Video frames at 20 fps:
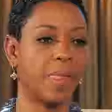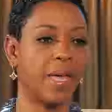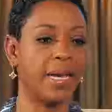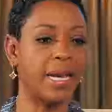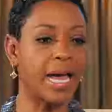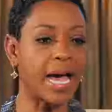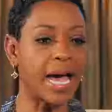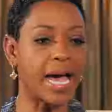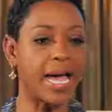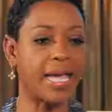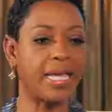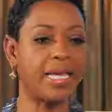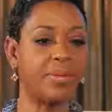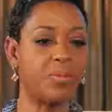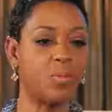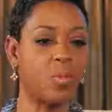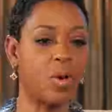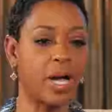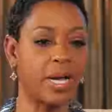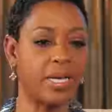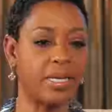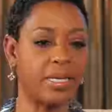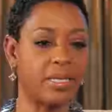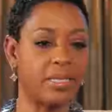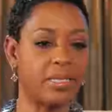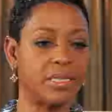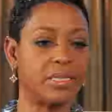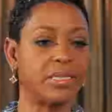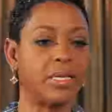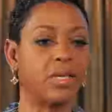And I am walking
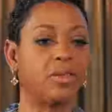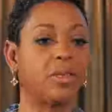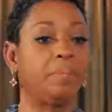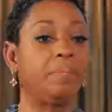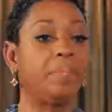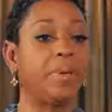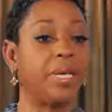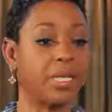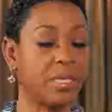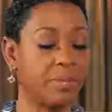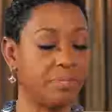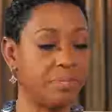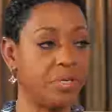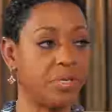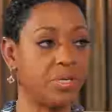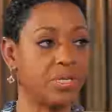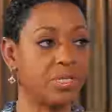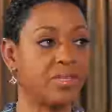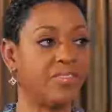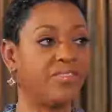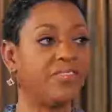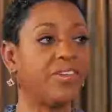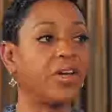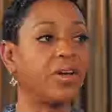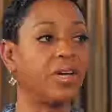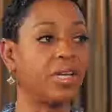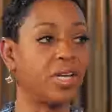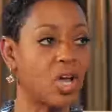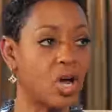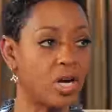in to sell the big computers, the
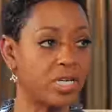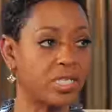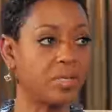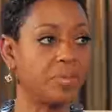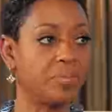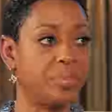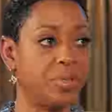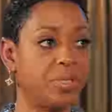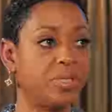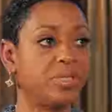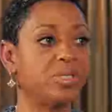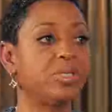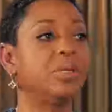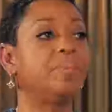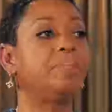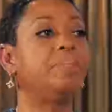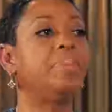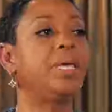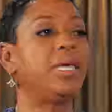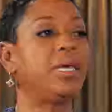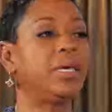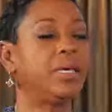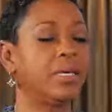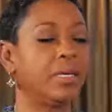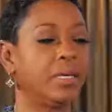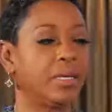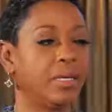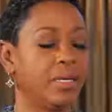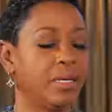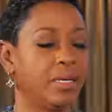very large computers to the big
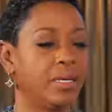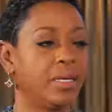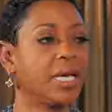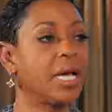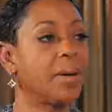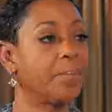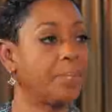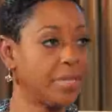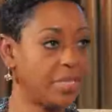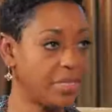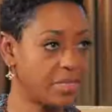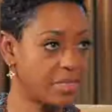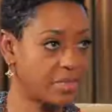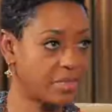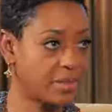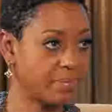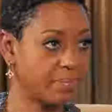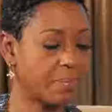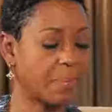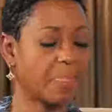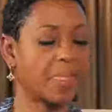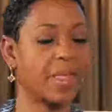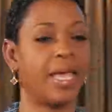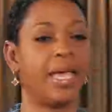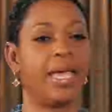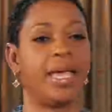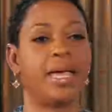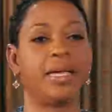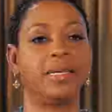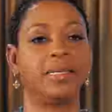companies.
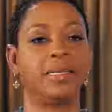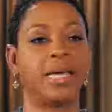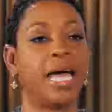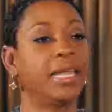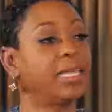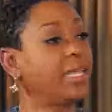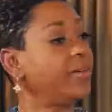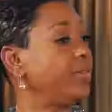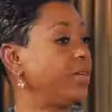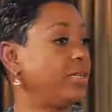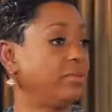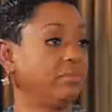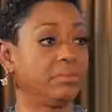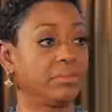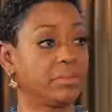And I love it.